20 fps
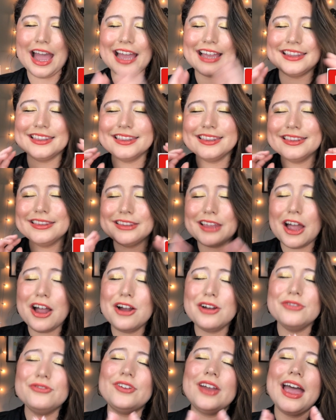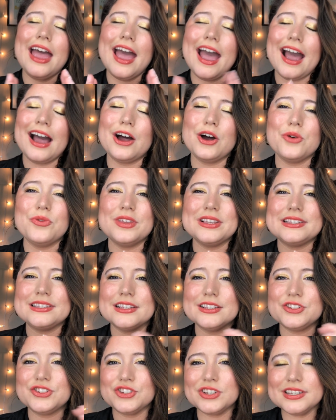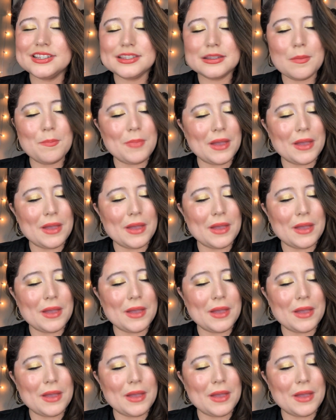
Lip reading: I love how this is just the